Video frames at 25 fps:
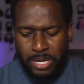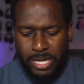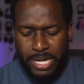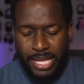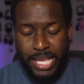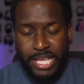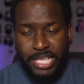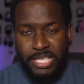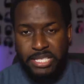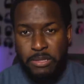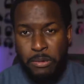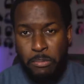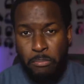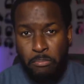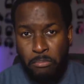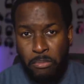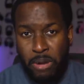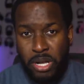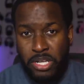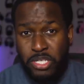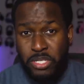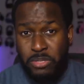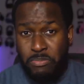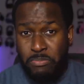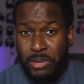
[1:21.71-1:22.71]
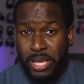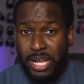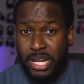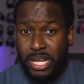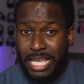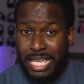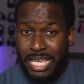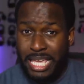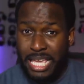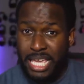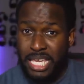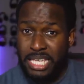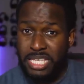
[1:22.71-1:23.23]
but it's a much better
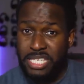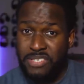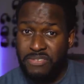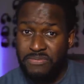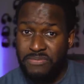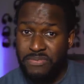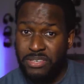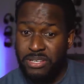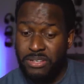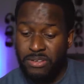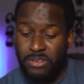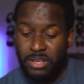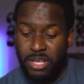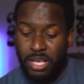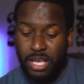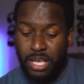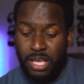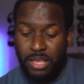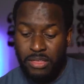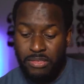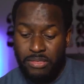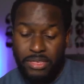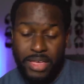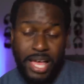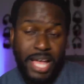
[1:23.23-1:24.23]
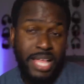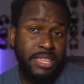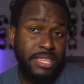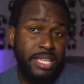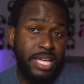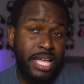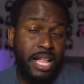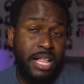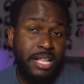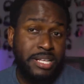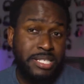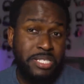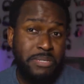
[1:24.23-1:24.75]
case feel than the
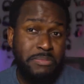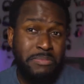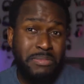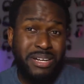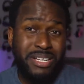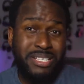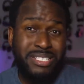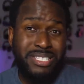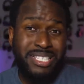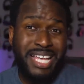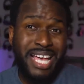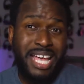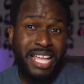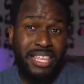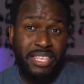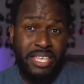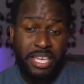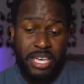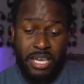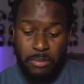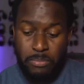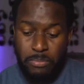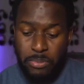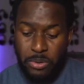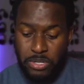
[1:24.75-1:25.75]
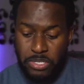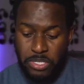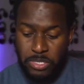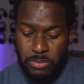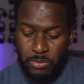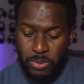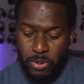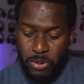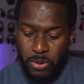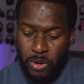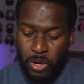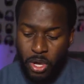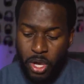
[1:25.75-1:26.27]
Galaxy Buds and the AirPods
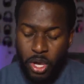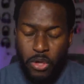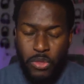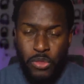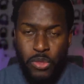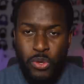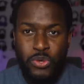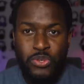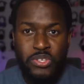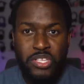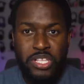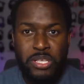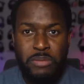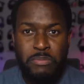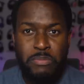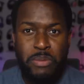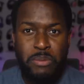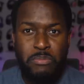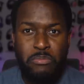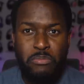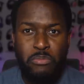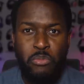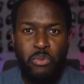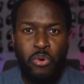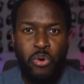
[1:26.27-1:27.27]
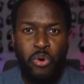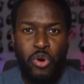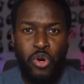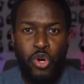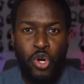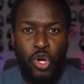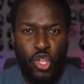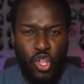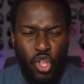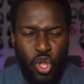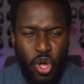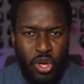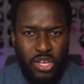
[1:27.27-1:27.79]
Pro. Those are a little bit more
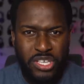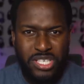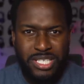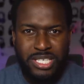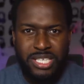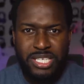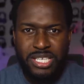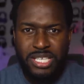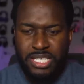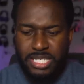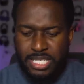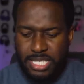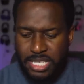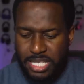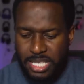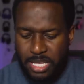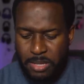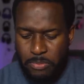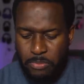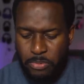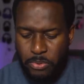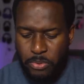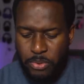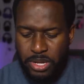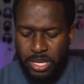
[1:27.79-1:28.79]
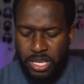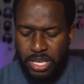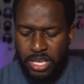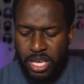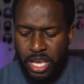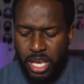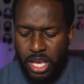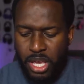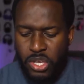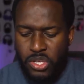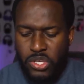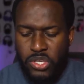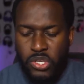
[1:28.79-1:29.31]
glossy and slippery,
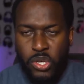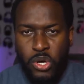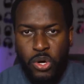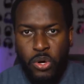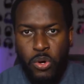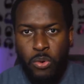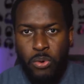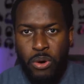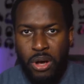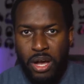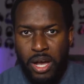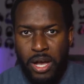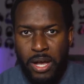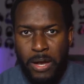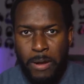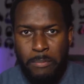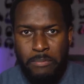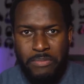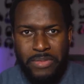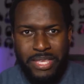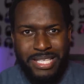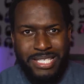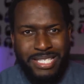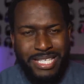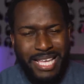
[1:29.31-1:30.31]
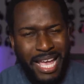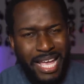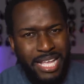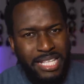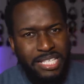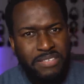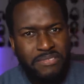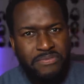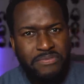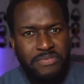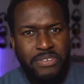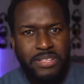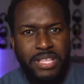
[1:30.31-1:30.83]
so um, they
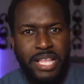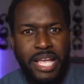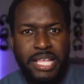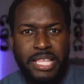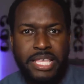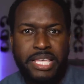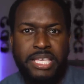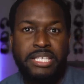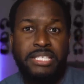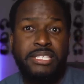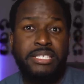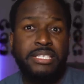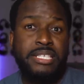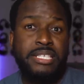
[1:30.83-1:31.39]
tend to feel like they can